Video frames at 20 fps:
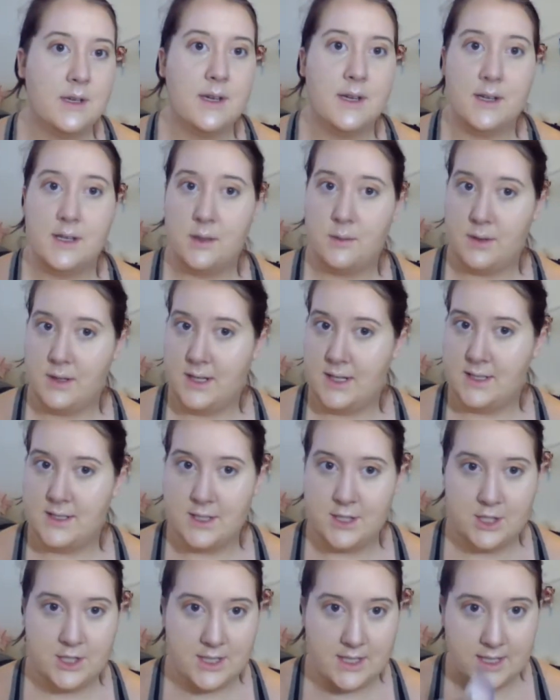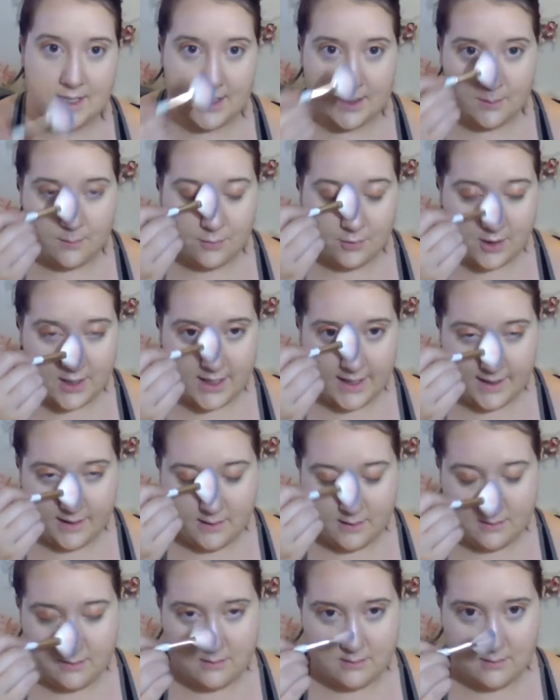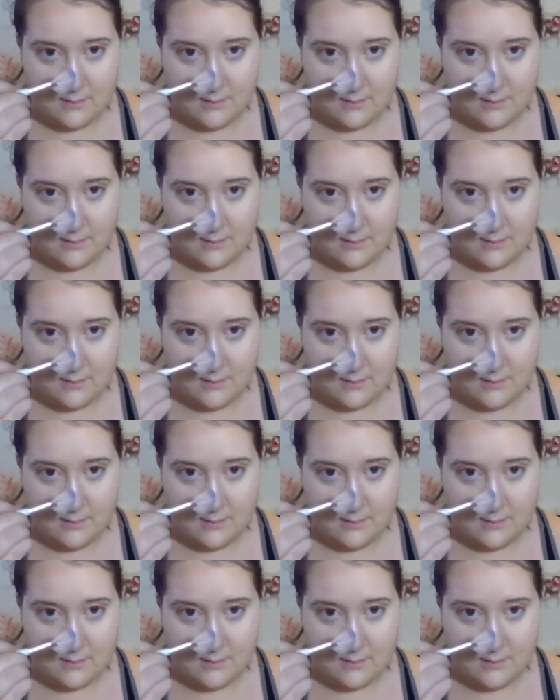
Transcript: Okay, now we're nice and shiny and bright.